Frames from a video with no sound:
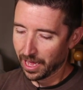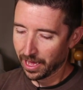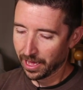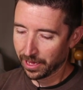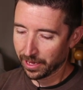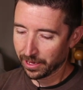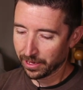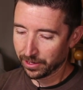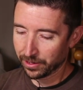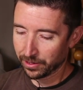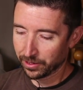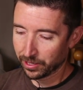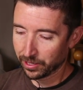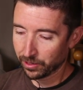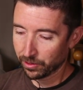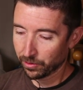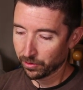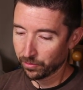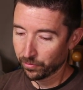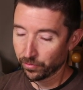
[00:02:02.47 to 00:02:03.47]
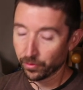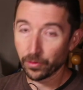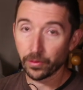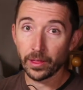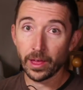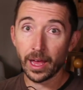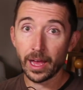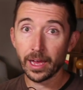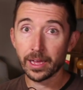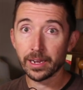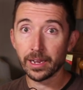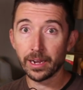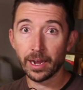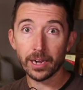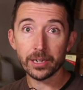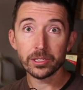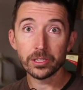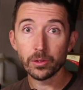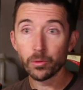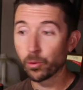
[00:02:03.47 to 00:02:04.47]
And for that, it
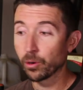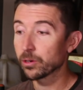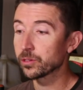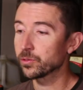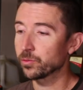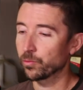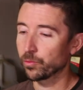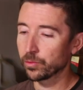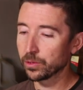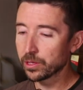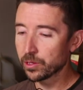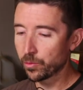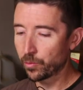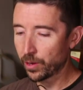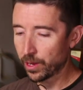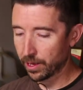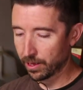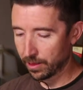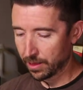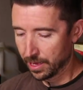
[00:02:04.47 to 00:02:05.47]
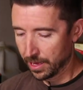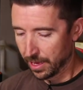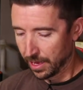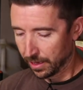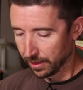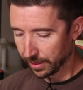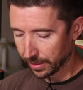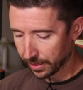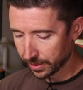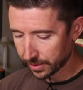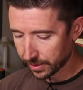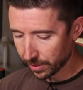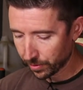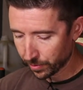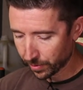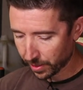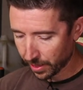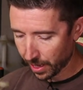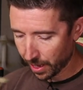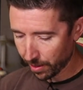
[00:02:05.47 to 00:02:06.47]
actually works really well. Like I said,
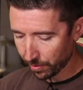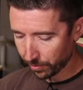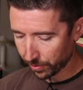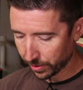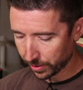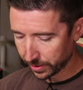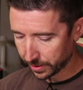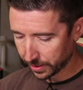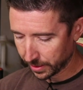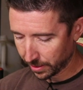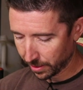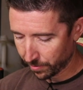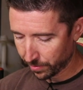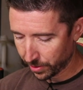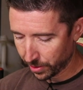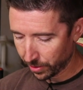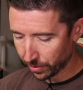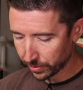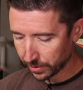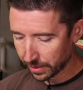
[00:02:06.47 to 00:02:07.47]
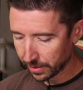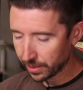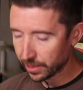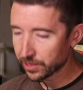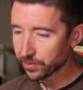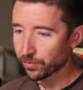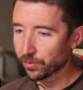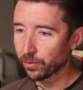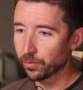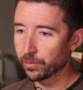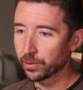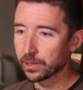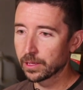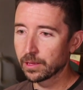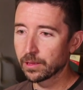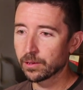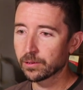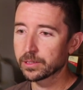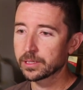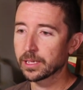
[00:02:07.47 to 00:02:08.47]
with cameras, I've been using these for a really
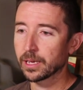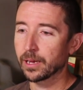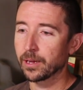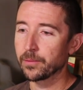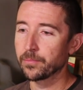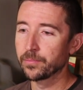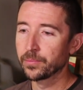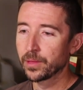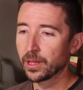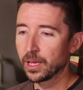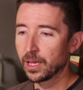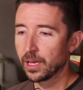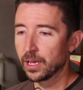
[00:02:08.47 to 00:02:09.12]
long time.